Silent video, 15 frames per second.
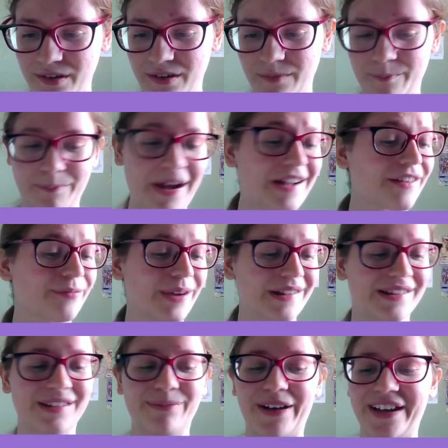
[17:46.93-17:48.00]
Back to
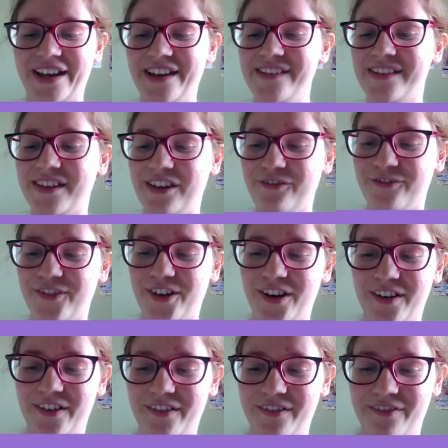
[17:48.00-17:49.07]
80 by 80
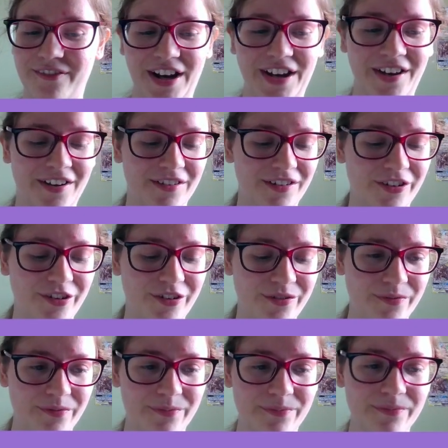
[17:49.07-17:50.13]
for Riolu,
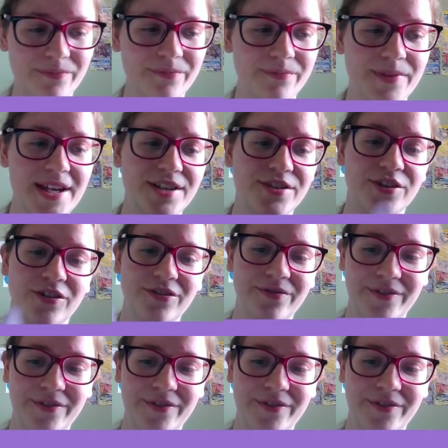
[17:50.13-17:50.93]
Pichu,